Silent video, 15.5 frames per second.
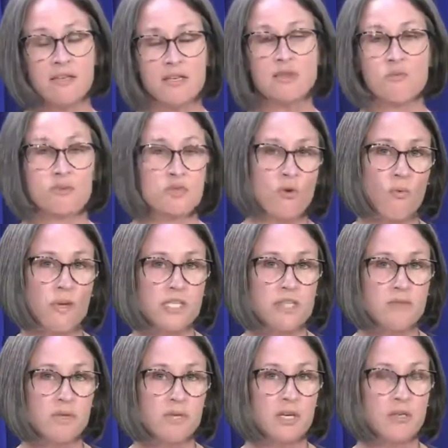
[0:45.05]
this was going
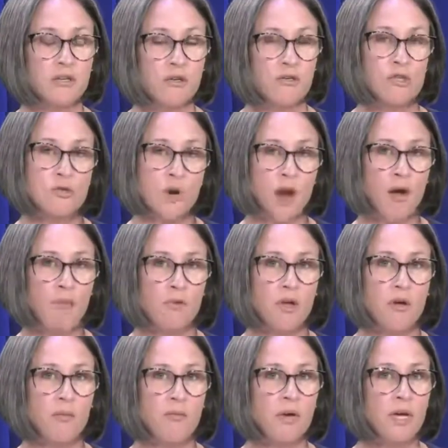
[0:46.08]
to be a huge
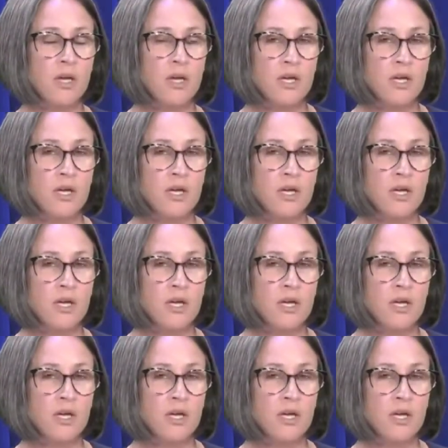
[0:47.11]
problem.